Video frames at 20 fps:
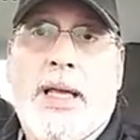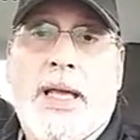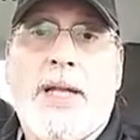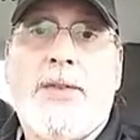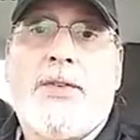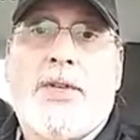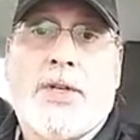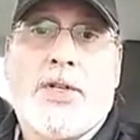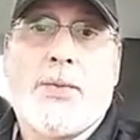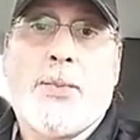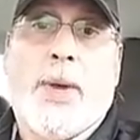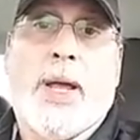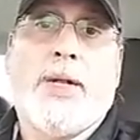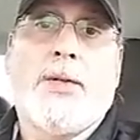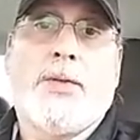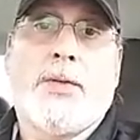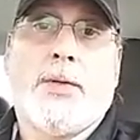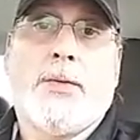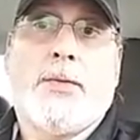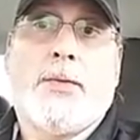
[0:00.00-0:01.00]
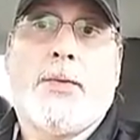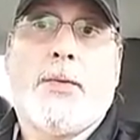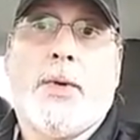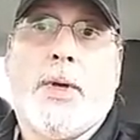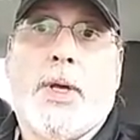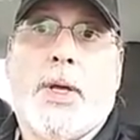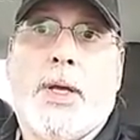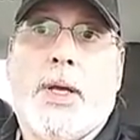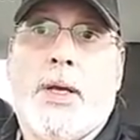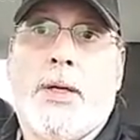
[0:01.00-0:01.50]
it's expensive,
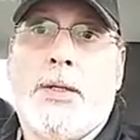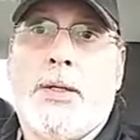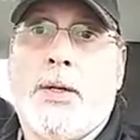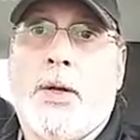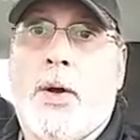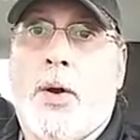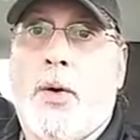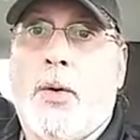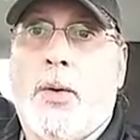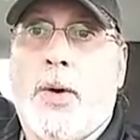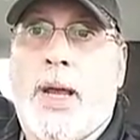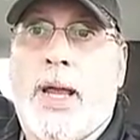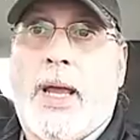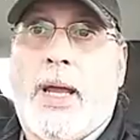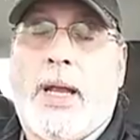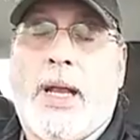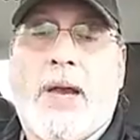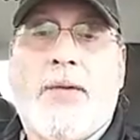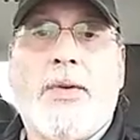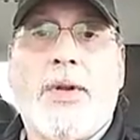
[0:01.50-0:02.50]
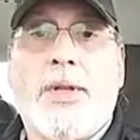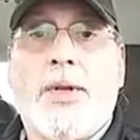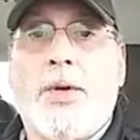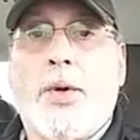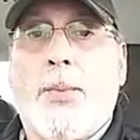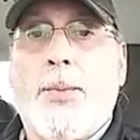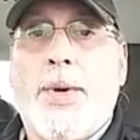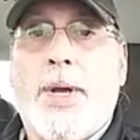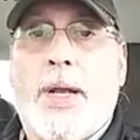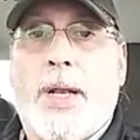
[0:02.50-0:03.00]
and every
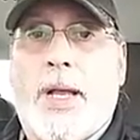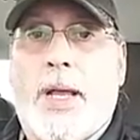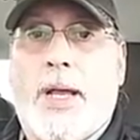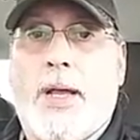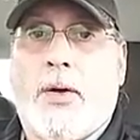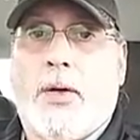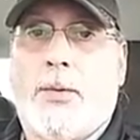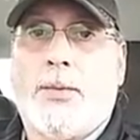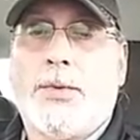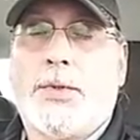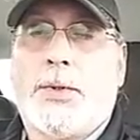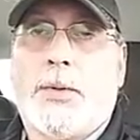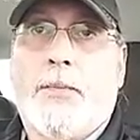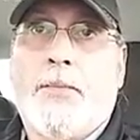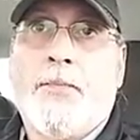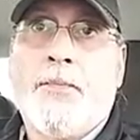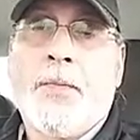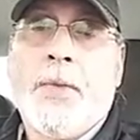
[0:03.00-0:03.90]
little bit helps.